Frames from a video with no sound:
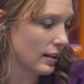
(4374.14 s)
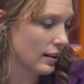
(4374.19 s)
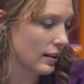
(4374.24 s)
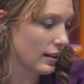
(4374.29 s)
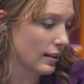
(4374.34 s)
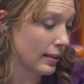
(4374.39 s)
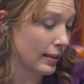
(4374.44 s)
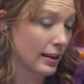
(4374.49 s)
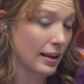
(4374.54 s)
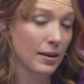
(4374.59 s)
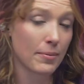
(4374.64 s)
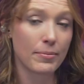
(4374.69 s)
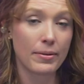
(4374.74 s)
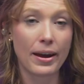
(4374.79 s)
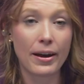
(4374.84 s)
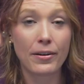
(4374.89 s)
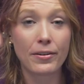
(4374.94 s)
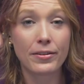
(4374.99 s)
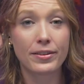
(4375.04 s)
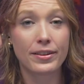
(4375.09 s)

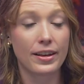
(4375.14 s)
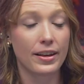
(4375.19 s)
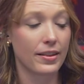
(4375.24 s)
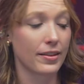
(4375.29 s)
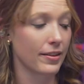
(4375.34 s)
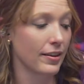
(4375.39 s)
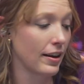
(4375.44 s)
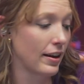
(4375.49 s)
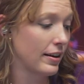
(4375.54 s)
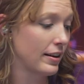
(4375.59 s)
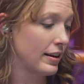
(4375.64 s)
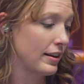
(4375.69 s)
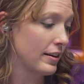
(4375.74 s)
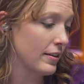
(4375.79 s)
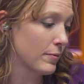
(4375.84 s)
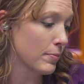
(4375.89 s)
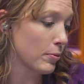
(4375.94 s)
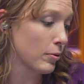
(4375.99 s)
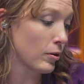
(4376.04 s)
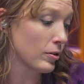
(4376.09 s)
Nelson said
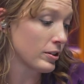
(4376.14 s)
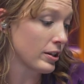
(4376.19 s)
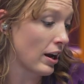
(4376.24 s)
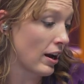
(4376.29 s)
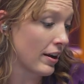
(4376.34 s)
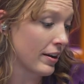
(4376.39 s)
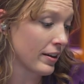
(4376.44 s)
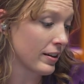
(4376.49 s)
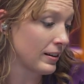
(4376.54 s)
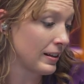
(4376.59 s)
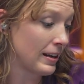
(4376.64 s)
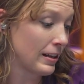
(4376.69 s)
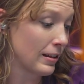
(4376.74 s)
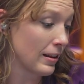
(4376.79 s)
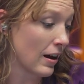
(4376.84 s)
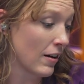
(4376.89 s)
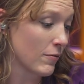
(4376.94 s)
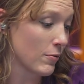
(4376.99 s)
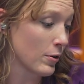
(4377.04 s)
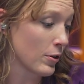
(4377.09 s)
he's platonically in
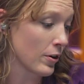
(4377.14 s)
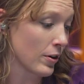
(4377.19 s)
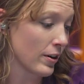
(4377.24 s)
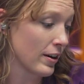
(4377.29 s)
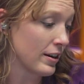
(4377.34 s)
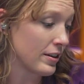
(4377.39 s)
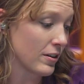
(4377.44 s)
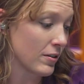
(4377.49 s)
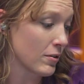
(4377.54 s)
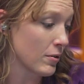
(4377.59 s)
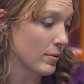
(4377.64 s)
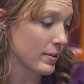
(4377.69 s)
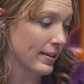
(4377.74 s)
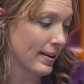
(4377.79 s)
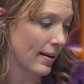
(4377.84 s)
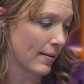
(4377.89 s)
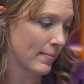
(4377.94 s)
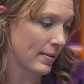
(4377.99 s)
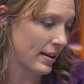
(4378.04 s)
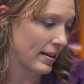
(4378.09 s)
love with her. I don't know what
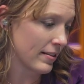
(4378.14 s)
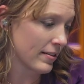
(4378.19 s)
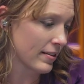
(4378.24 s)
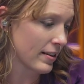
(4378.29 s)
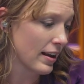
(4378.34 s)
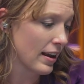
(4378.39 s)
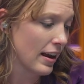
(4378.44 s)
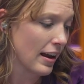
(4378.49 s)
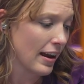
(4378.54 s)
that means.